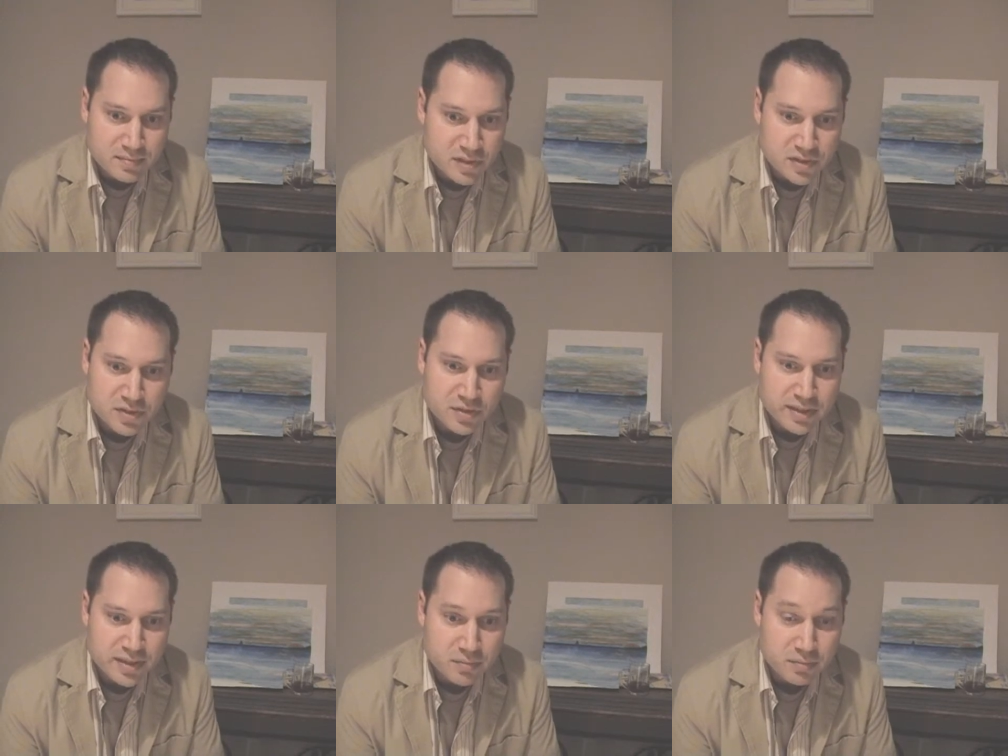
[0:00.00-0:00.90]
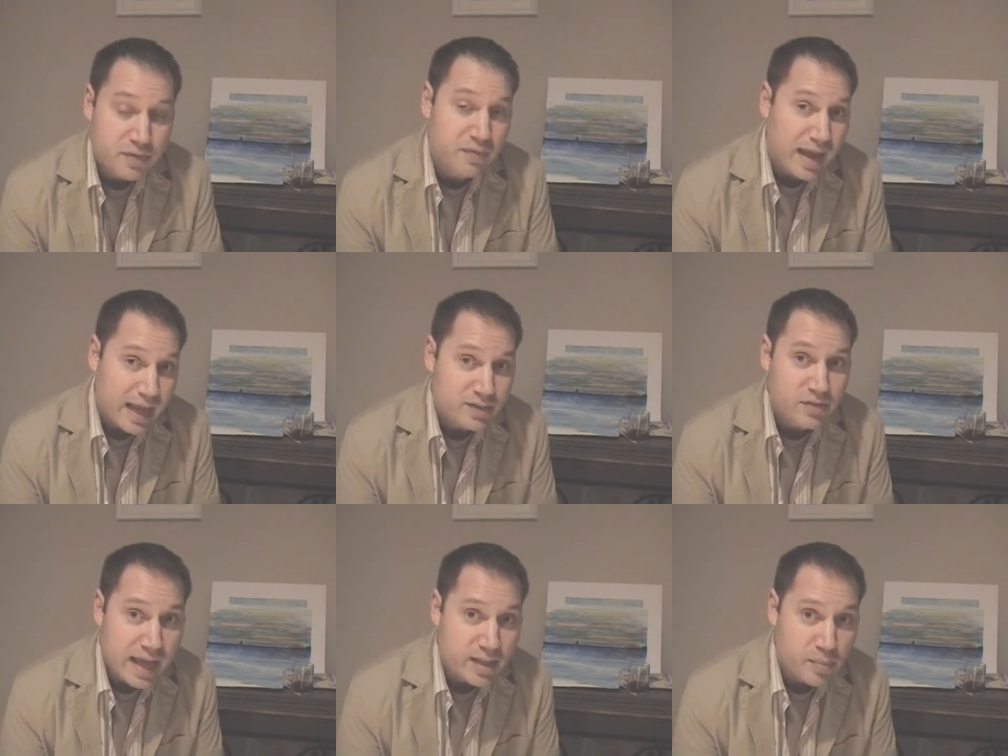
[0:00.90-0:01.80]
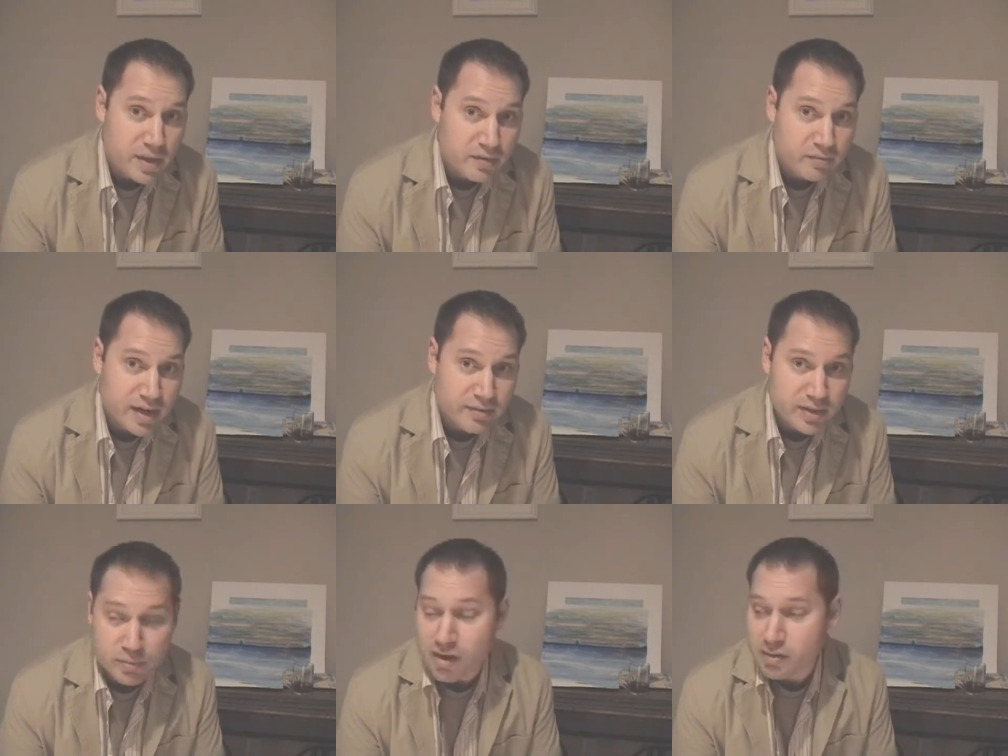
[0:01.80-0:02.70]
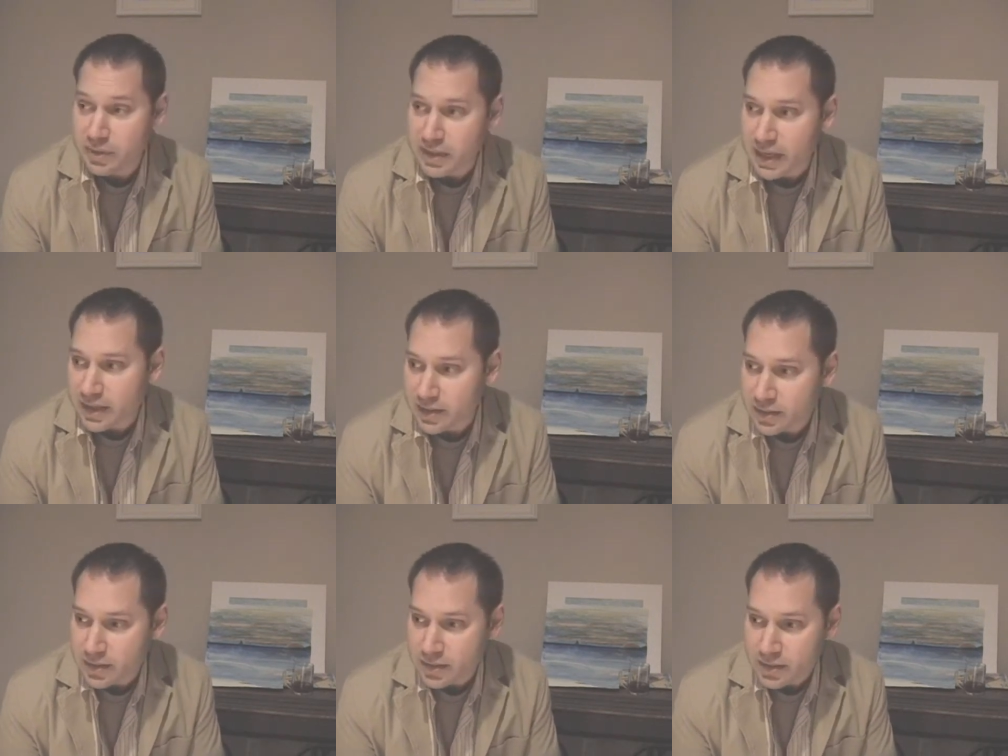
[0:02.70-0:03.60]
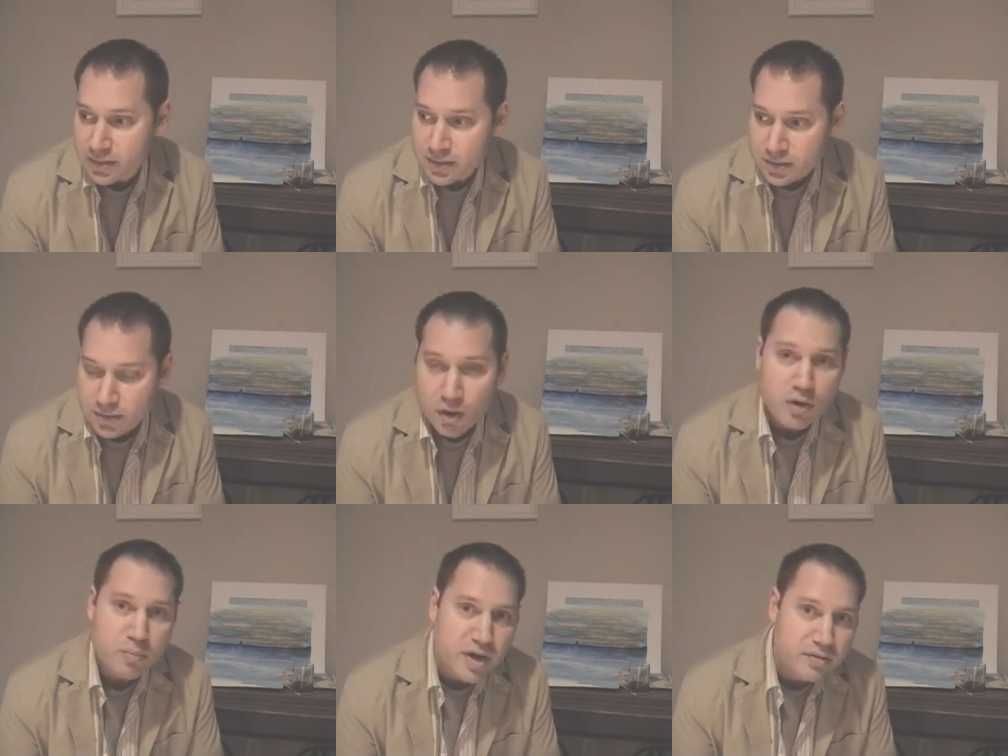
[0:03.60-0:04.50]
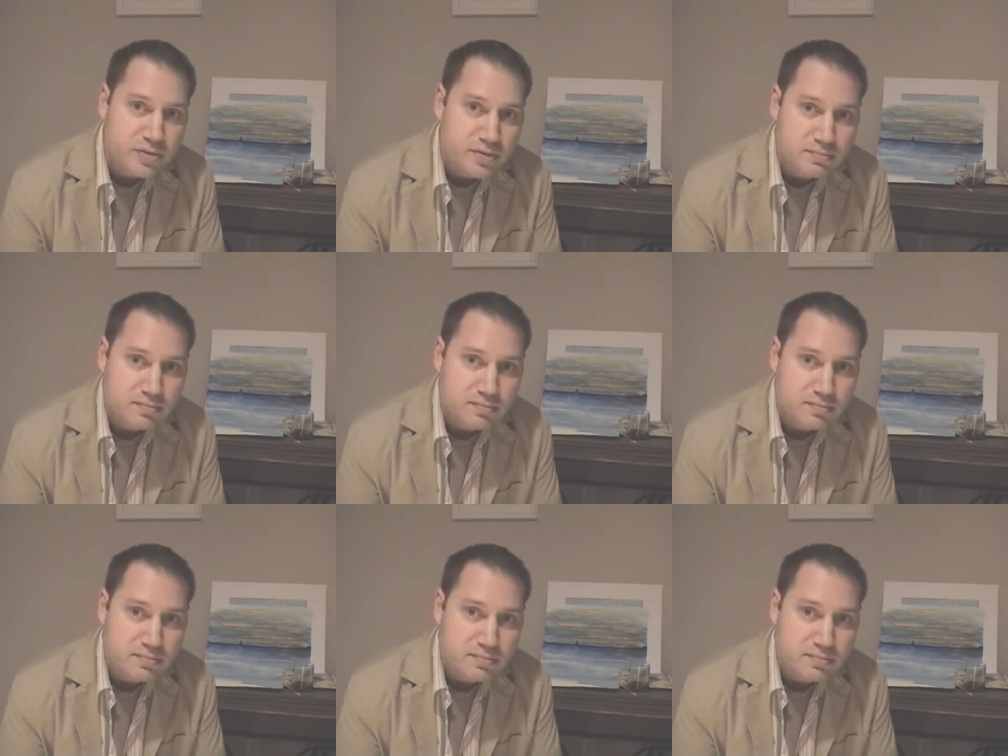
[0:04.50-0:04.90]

just don't eat it. But if I guess if I had to pick a favorite, it'd probably be like Cocoa Puffs